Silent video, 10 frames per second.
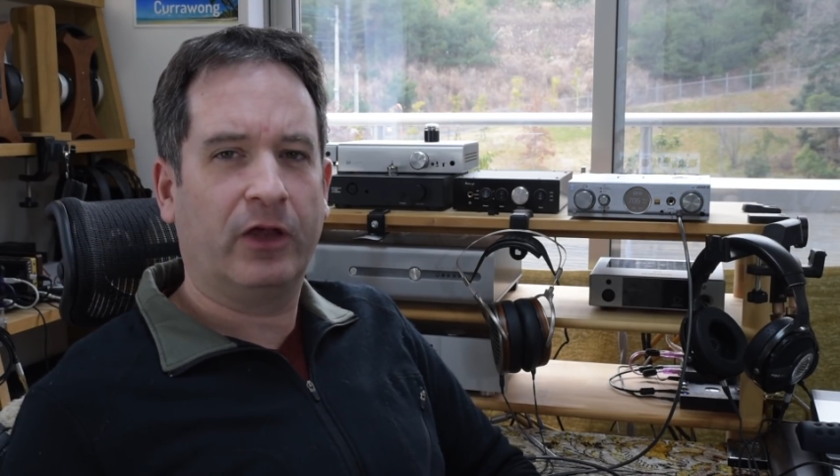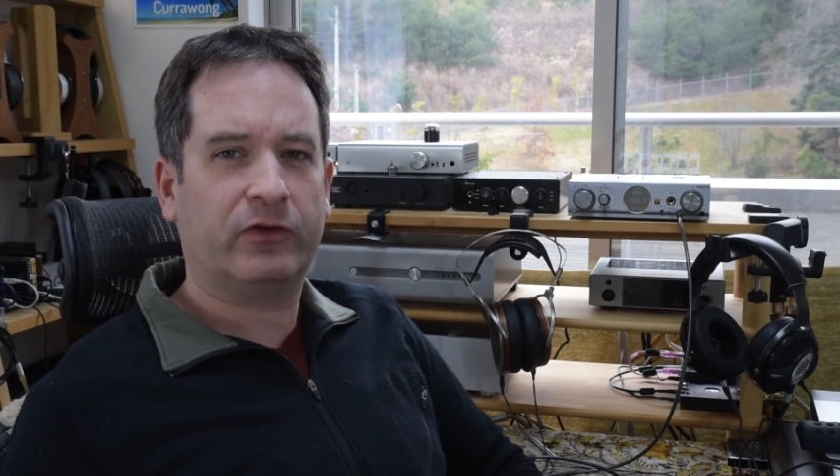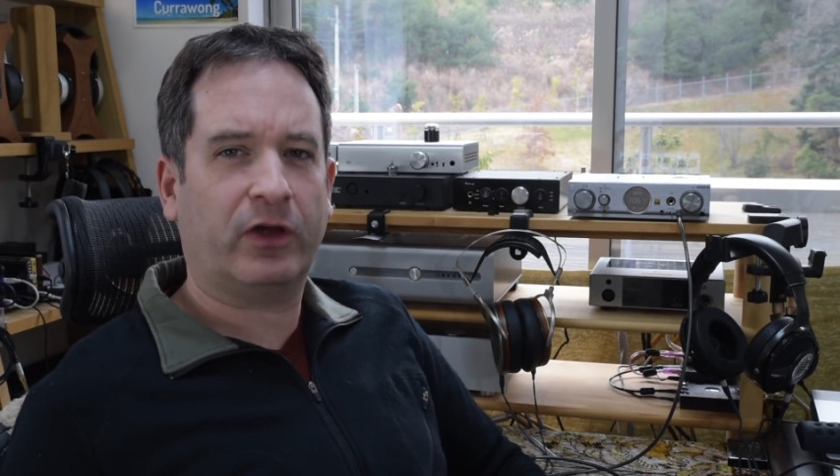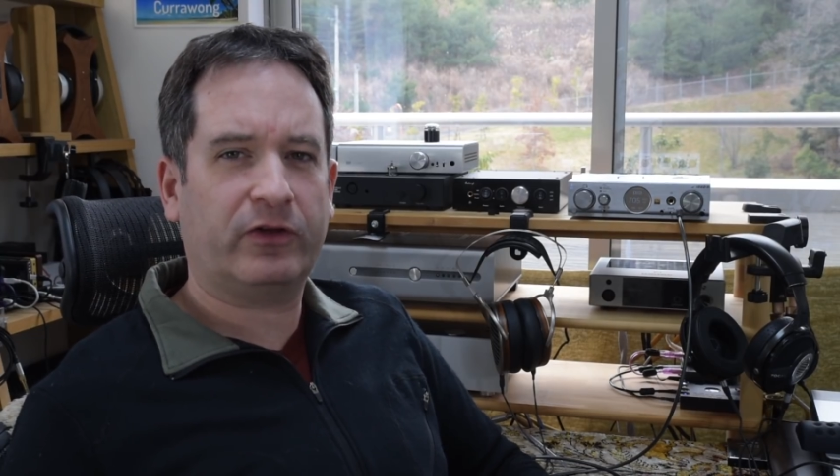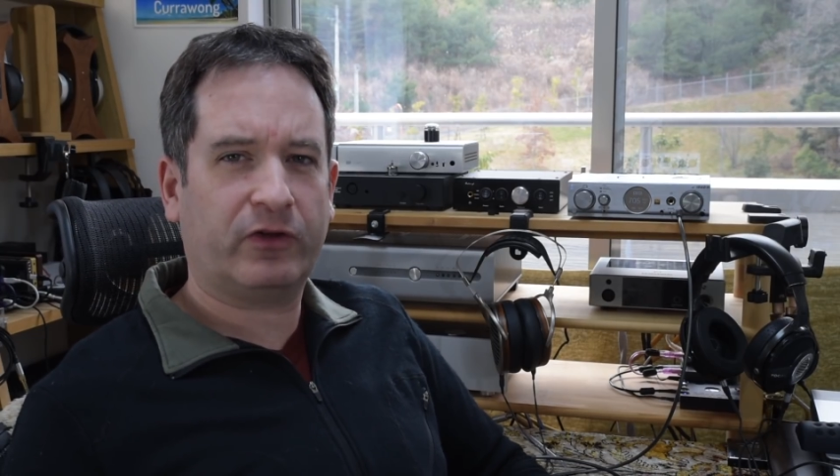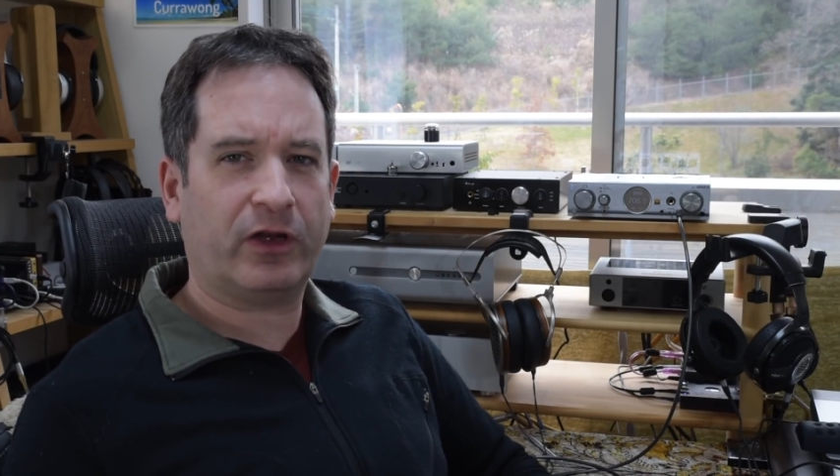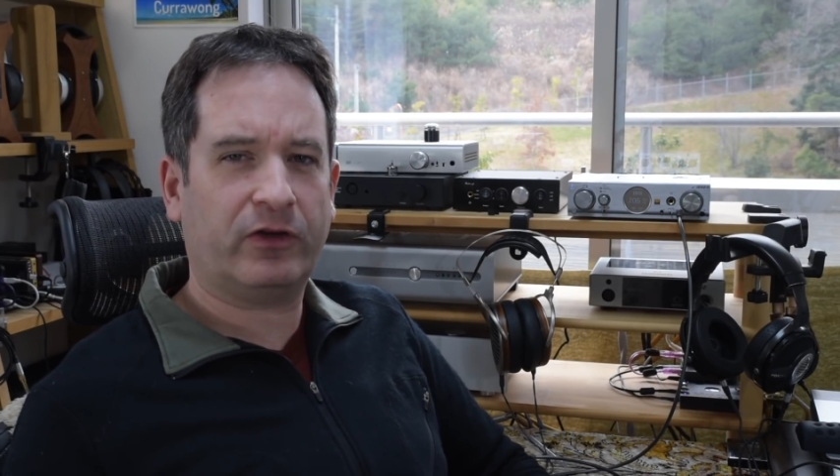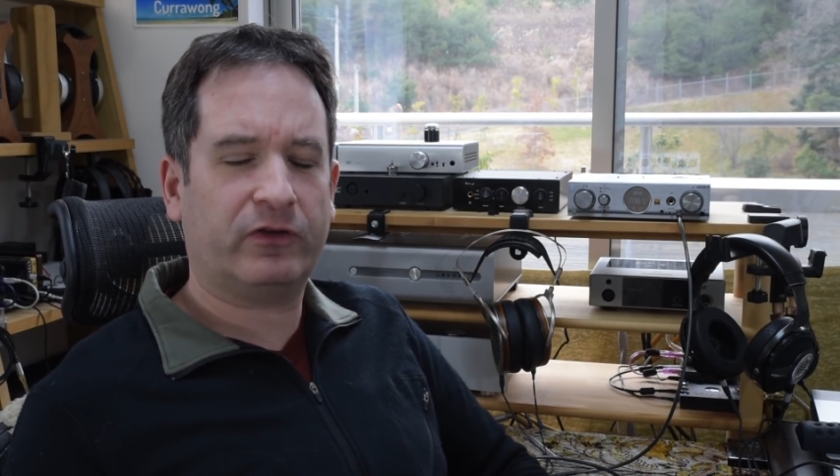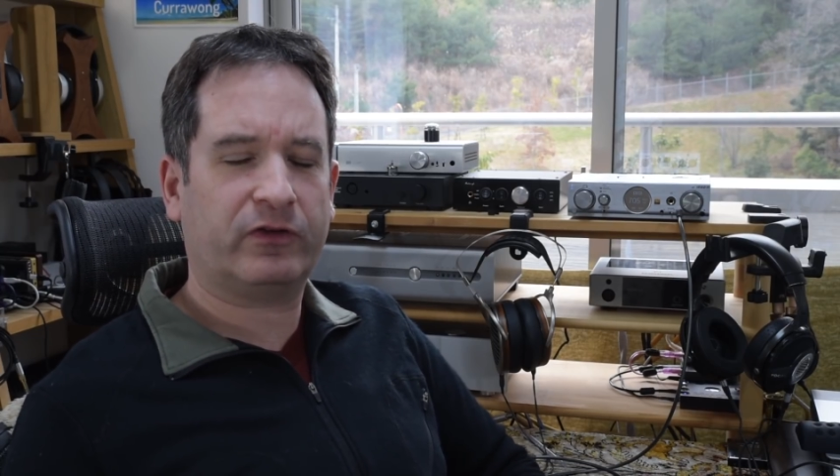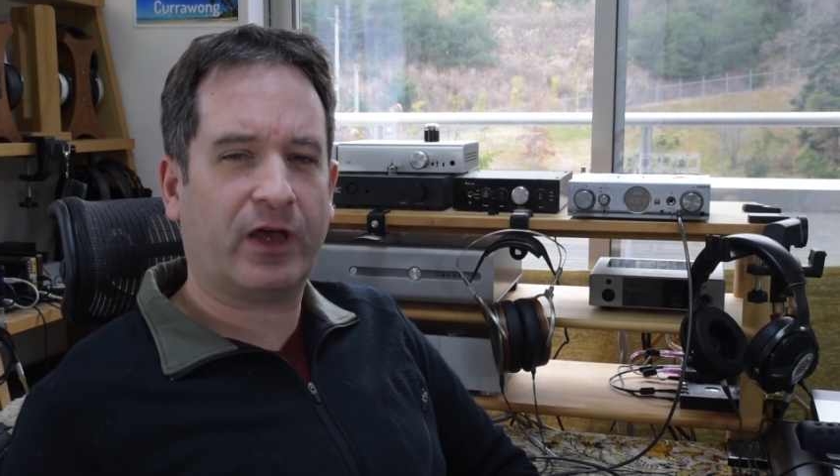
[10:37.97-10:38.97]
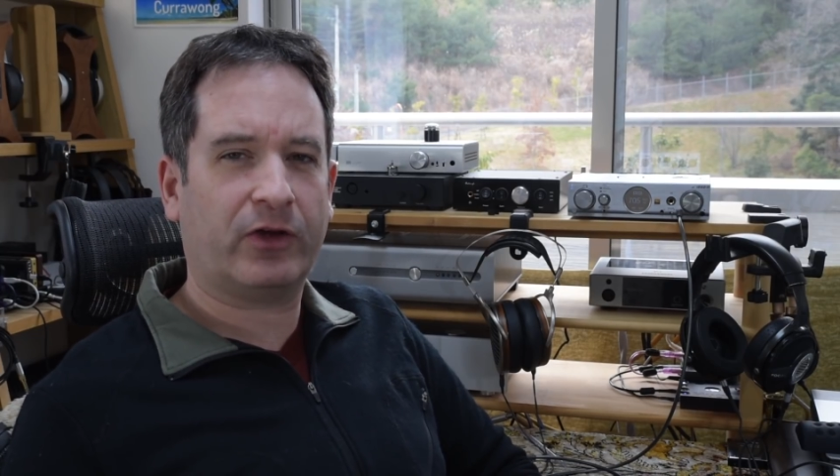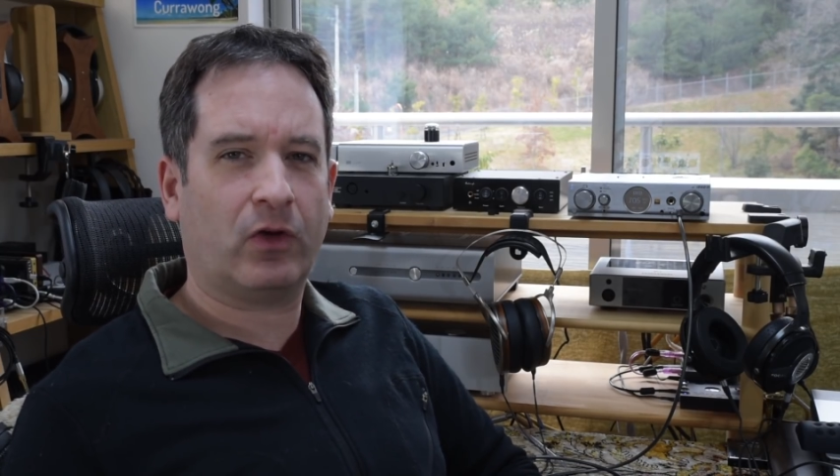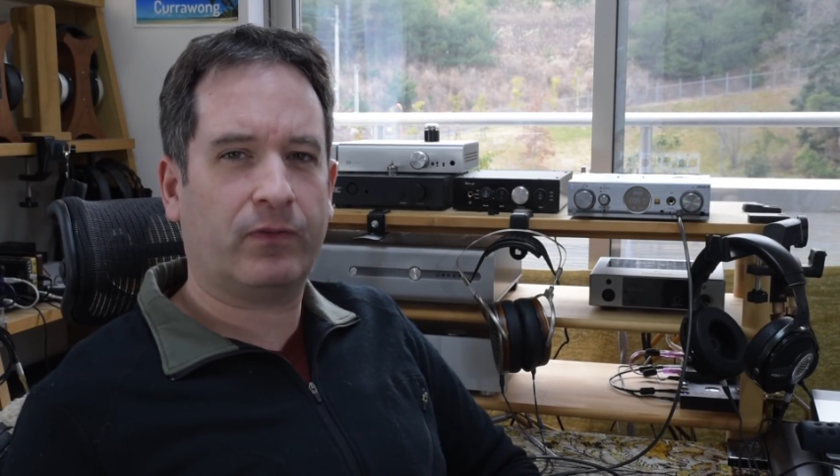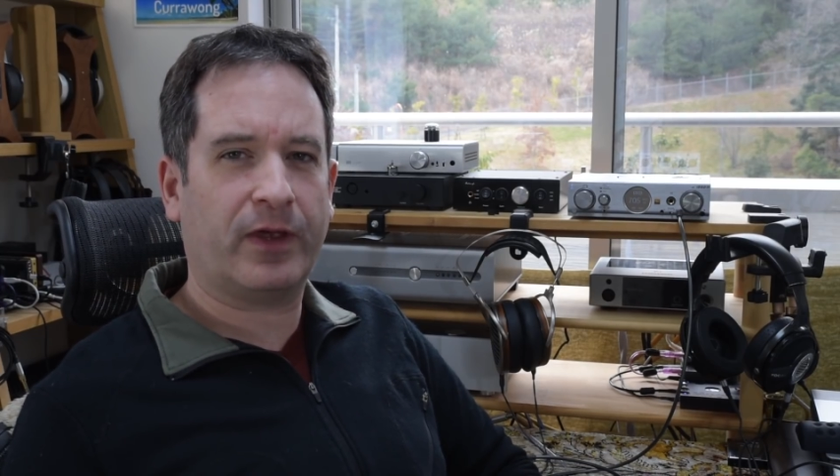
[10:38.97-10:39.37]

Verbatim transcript: So I decided to start off